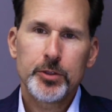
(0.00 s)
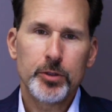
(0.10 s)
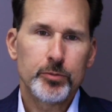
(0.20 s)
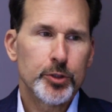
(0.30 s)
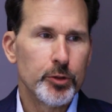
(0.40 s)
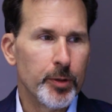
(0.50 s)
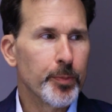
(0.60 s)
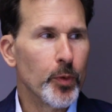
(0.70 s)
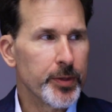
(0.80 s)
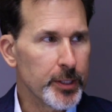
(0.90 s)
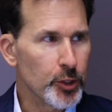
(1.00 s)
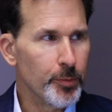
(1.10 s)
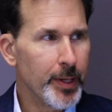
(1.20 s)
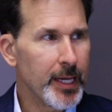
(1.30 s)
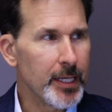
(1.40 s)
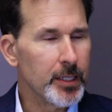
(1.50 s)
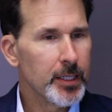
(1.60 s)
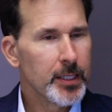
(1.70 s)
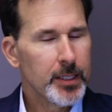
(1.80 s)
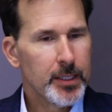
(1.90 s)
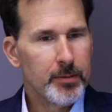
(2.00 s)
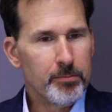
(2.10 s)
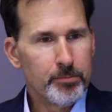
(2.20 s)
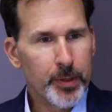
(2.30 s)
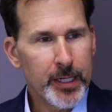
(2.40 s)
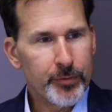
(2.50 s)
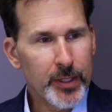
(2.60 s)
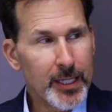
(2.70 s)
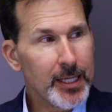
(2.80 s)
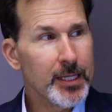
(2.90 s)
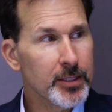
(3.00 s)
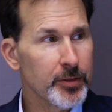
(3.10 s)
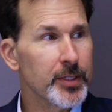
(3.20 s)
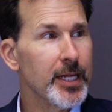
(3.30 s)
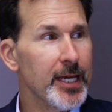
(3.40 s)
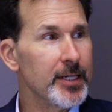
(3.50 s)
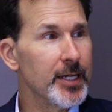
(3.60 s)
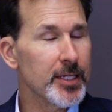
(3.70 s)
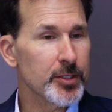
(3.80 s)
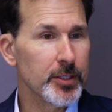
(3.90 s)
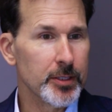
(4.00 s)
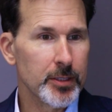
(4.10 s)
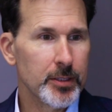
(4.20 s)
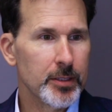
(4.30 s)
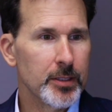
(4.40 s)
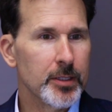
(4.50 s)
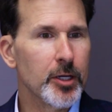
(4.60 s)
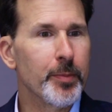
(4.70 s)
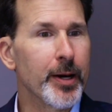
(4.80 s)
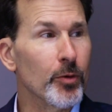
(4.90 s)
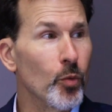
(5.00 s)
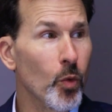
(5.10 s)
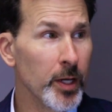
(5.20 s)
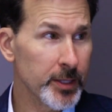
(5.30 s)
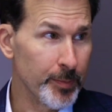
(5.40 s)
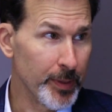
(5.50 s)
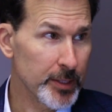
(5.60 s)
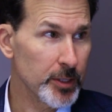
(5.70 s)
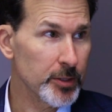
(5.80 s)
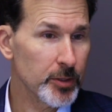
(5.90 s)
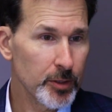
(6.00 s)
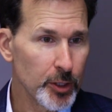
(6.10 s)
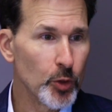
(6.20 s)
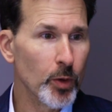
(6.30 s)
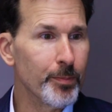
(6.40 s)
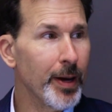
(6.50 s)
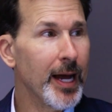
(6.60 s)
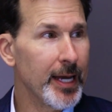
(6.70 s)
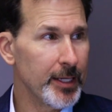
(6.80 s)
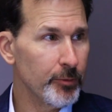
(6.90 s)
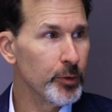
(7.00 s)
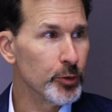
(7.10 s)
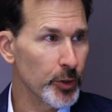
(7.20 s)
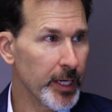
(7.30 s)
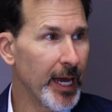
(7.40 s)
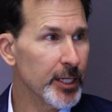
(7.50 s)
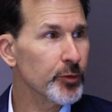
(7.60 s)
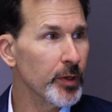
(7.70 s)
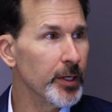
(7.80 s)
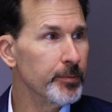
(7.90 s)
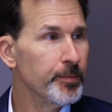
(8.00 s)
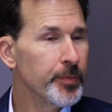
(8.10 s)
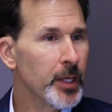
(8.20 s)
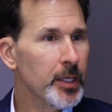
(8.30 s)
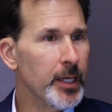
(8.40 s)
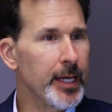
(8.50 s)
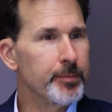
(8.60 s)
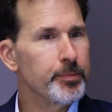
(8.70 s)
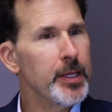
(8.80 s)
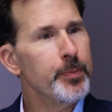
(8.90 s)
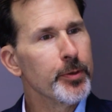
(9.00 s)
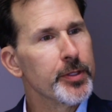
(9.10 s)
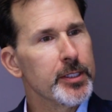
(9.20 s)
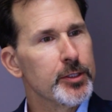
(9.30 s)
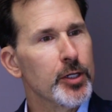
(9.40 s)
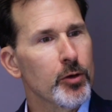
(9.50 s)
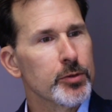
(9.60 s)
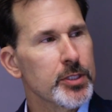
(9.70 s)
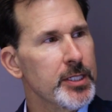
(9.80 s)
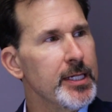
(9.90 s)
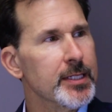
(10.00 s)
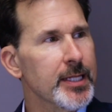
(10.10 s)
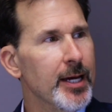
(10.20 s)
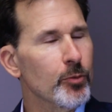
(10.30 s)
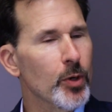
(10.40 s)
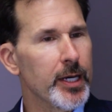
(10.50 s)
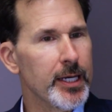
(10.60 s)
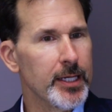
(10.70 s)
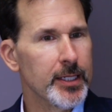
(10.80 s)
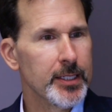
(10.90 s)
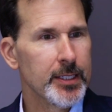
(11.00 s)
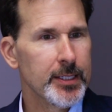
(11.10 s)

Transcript: to the point that you made. But at the end of the day, Dustin, no matter what the business, you are buying future cash flow. And people that don't see it that way,